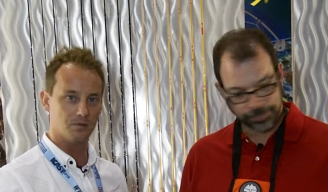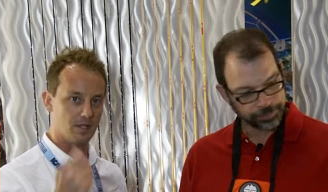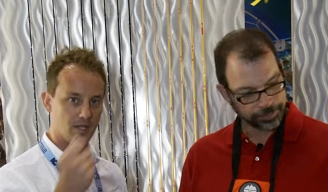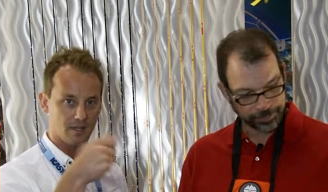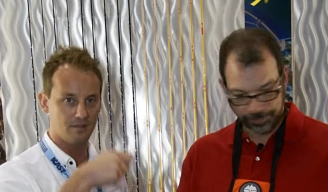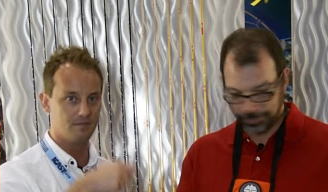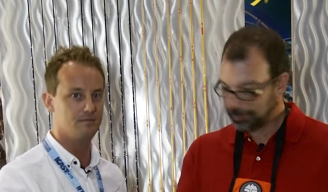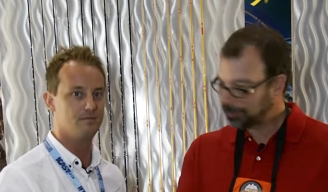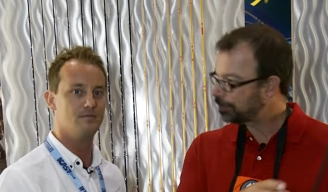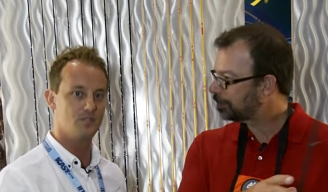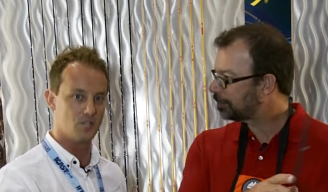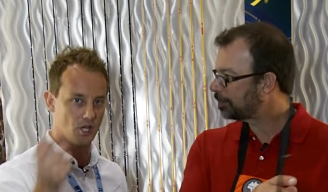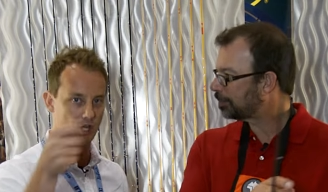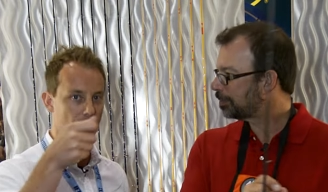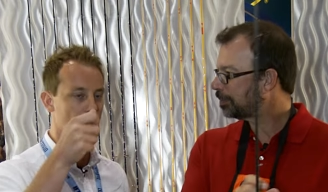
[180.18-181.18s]
Speaker 1: when they're
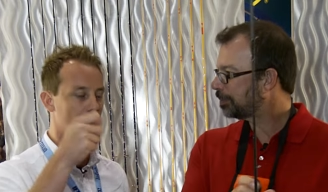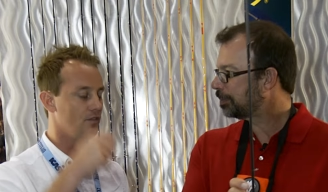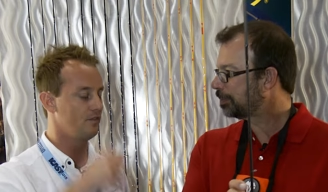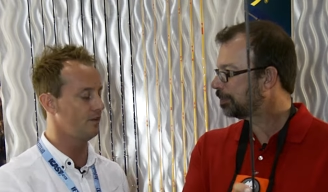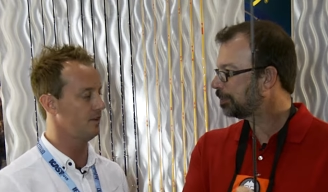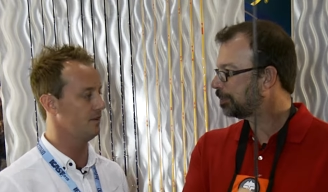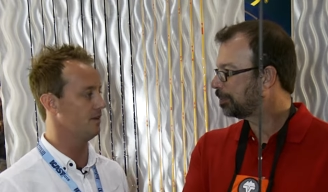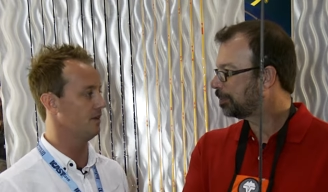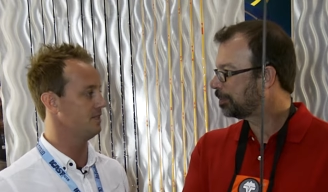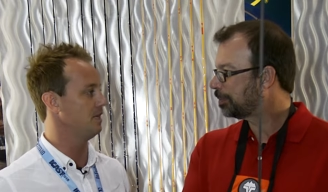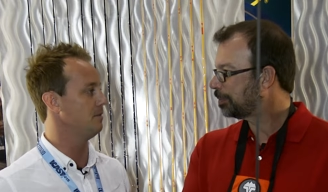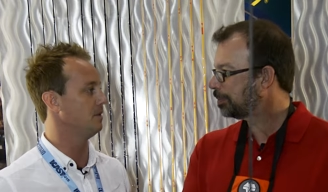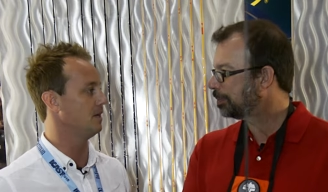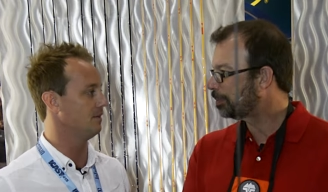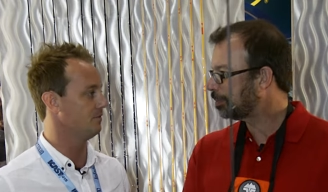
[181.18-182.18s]
turning over a
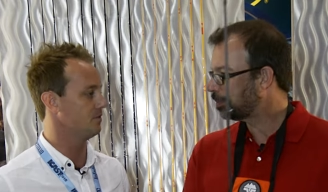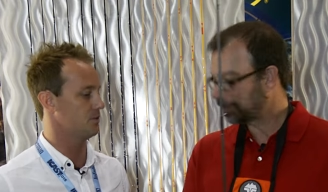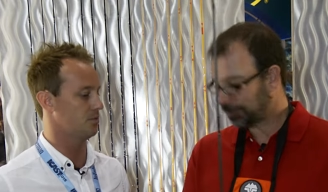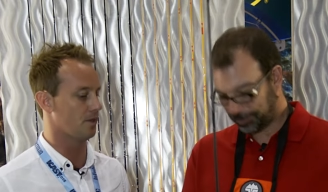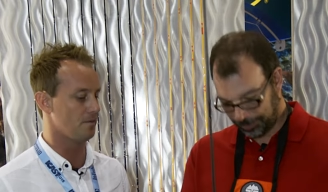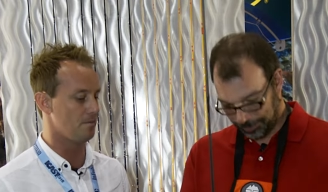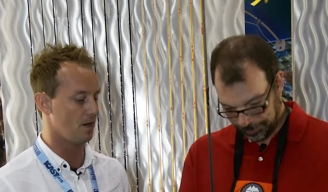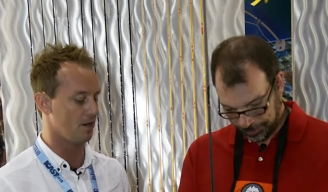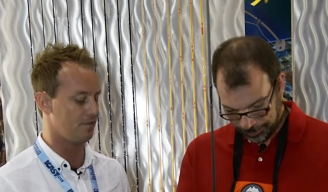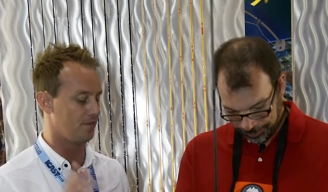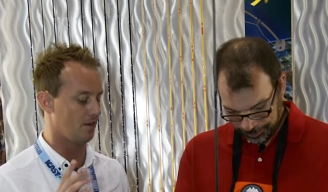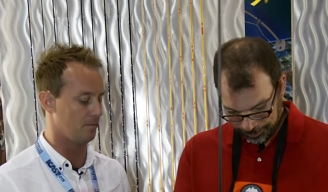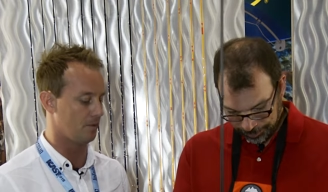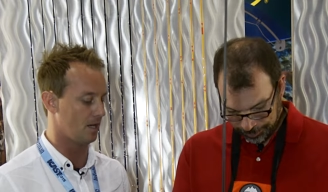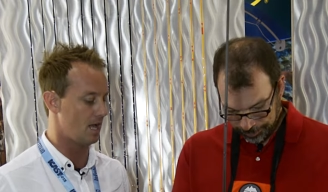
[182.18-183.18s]
team of nymphs with a
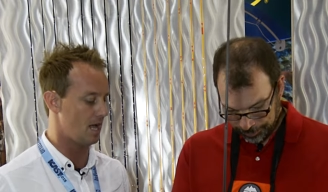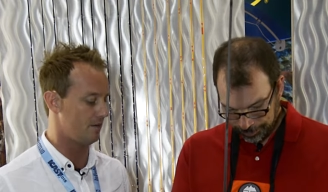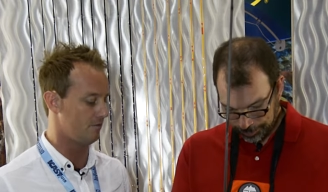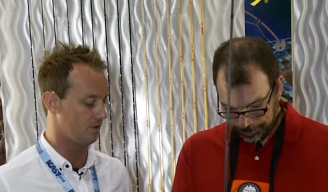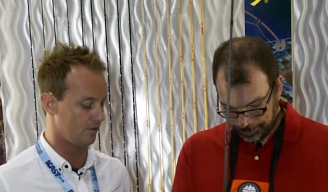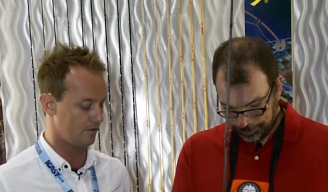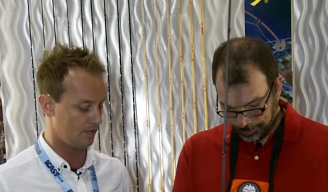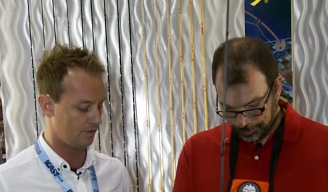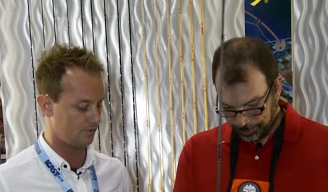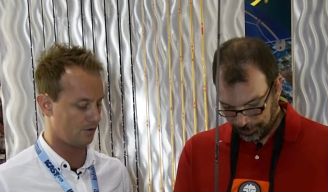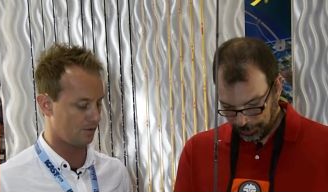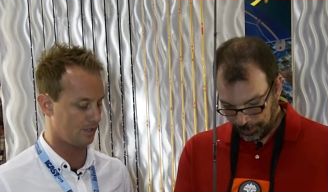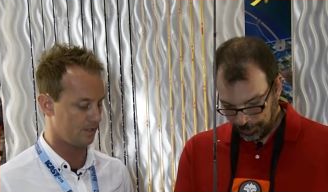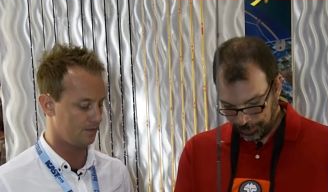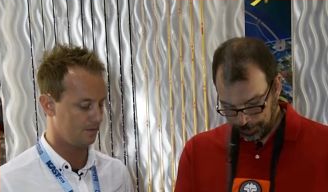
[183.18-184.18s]
monofilament line run right
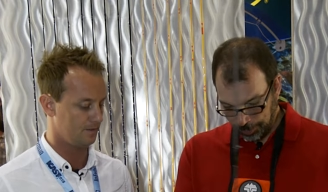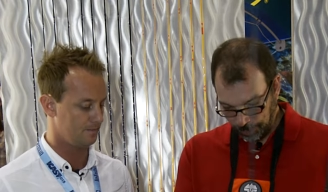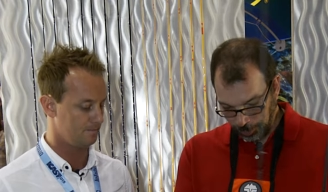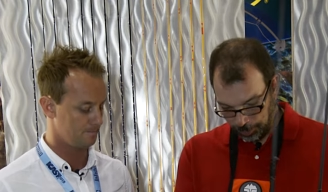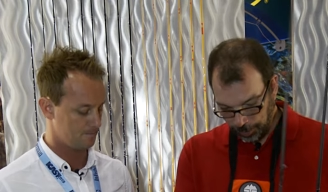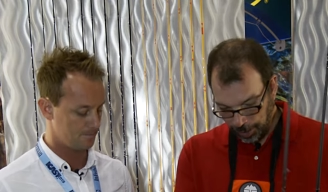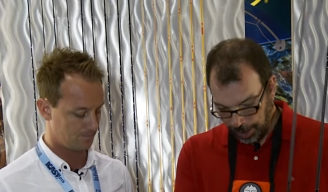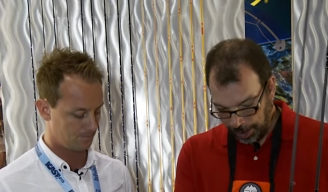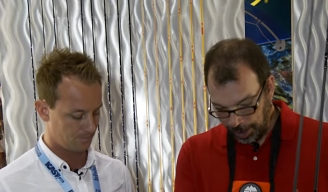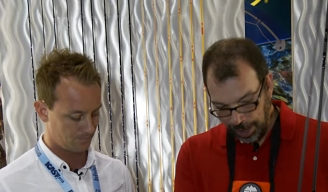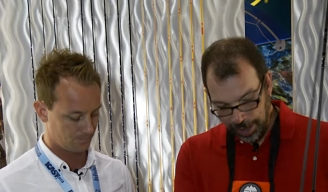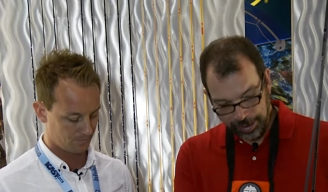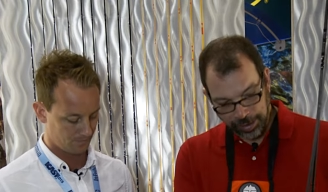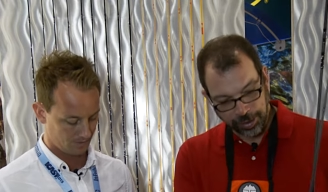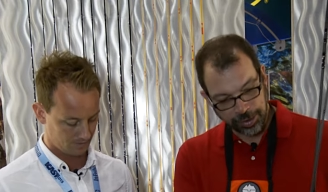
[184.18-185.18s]
through it.
Speaker 2: Cool rod. I
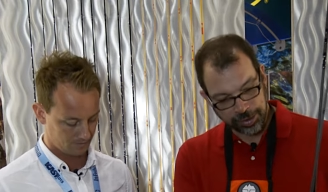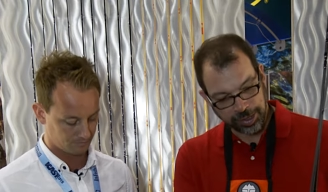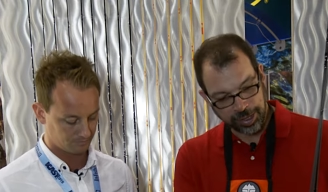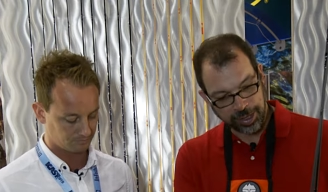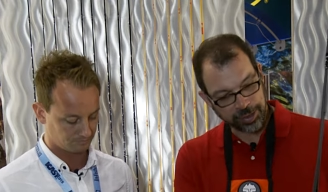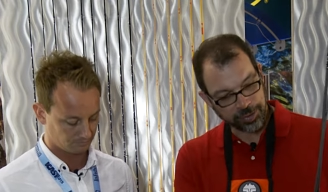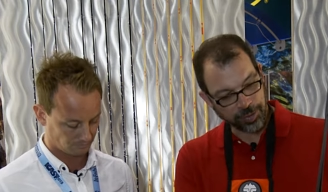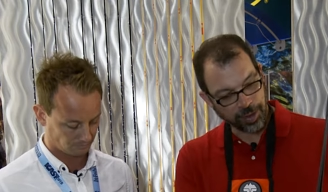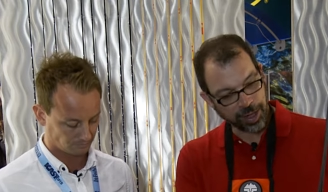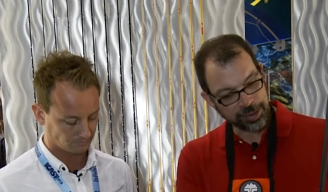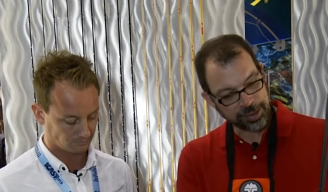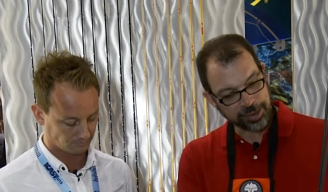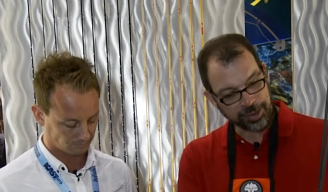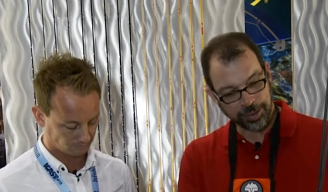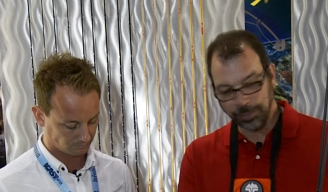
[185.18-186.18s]
like the looks of these
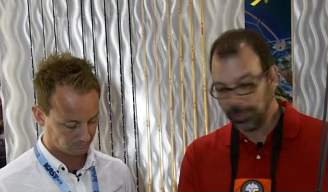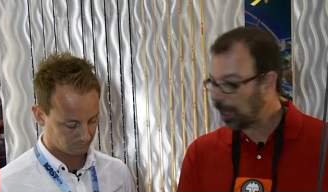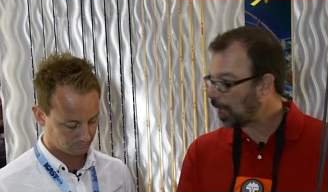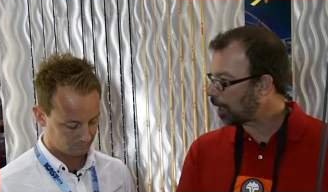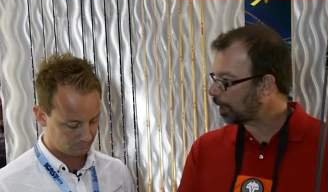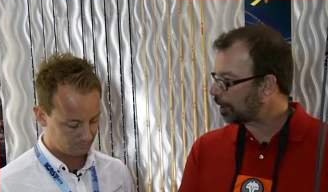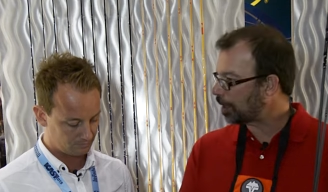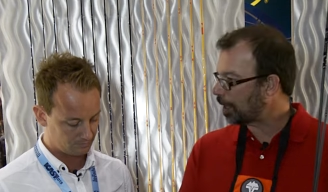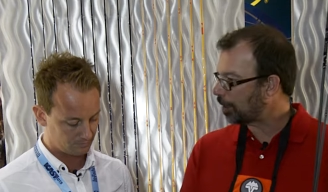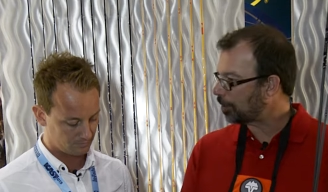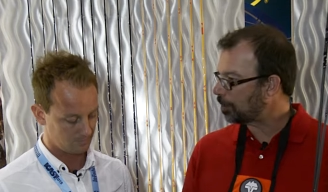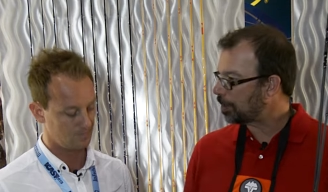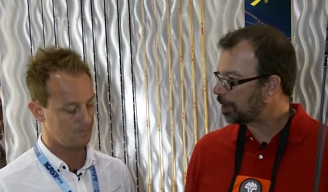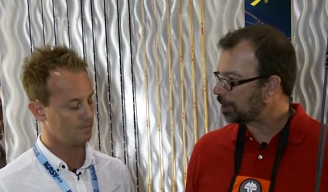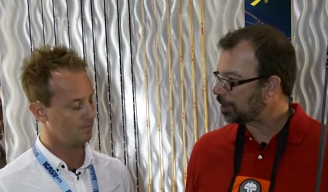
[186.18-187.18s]
rods too, black and
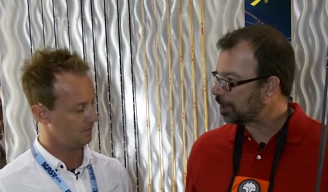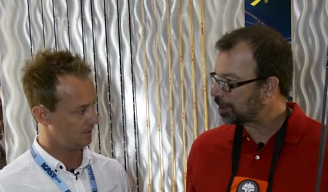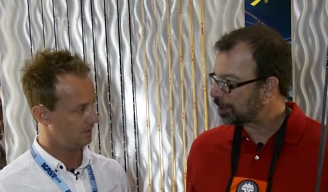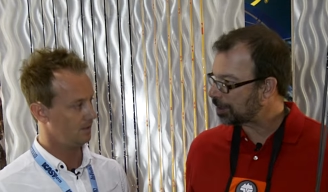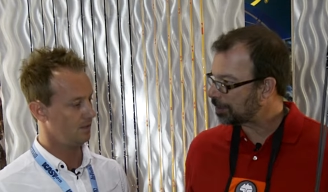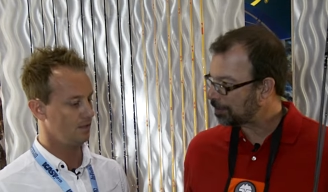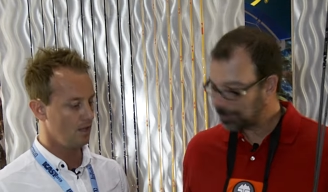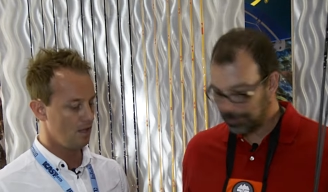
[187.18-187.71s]
down to business.